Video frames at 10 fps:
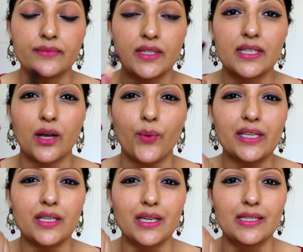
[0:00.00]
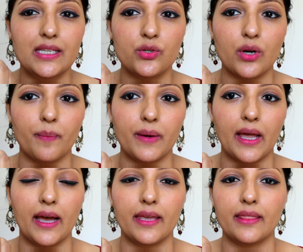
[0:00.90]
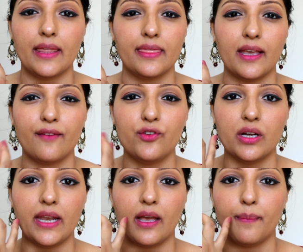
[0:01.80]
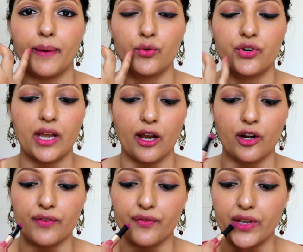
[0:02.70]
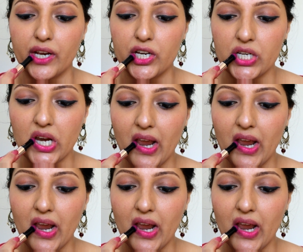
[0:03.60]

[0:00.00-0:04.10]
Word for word: These are quite easy to apply and they give you a, like a powdery kind of finish.